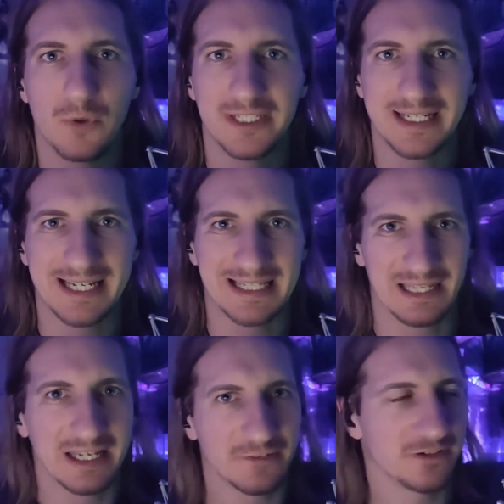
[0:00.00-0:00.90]
We're taking
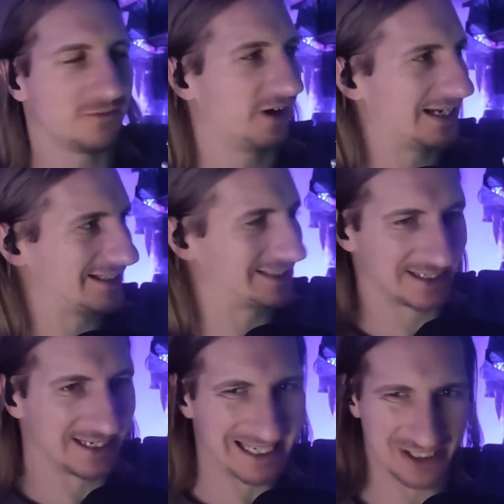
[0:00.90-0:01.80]
life advice
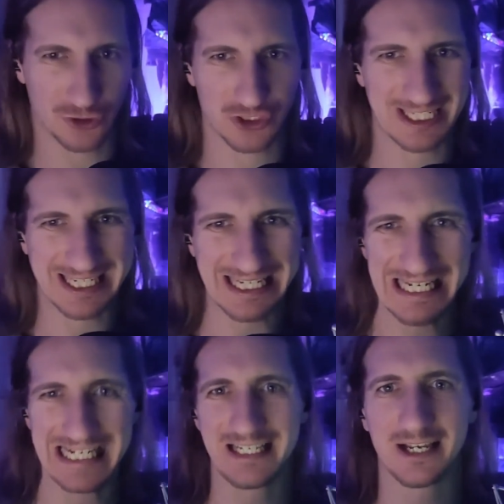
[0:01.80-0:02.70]
and interesting
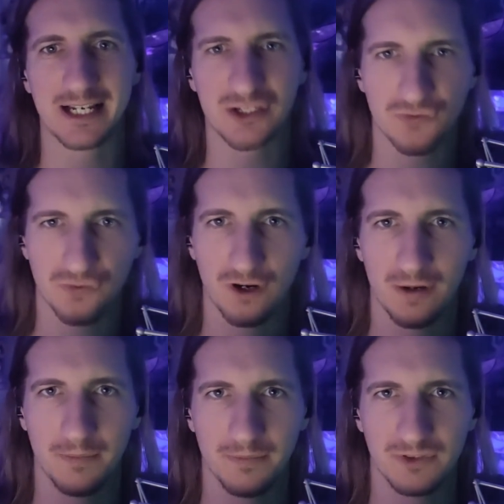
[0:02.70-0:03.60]
insights
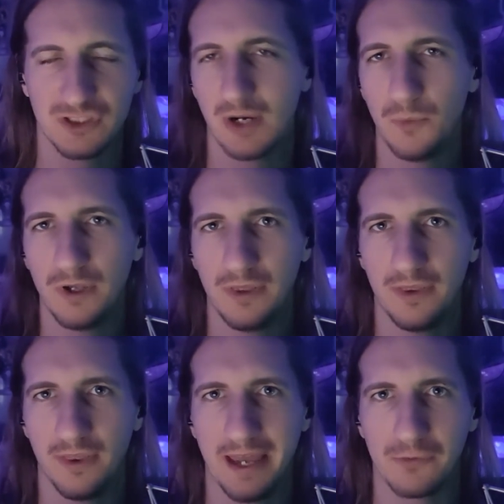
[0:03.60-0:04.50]
from
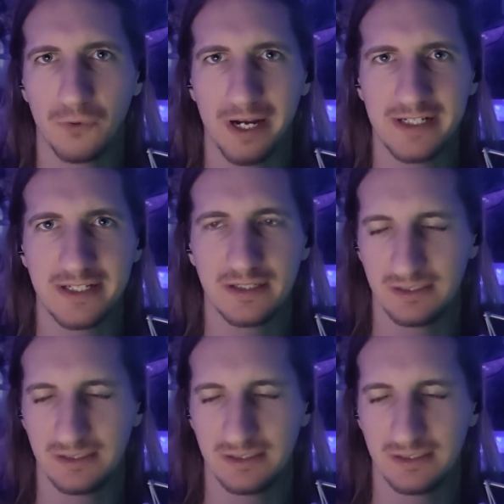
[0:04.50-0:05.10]
someone that writes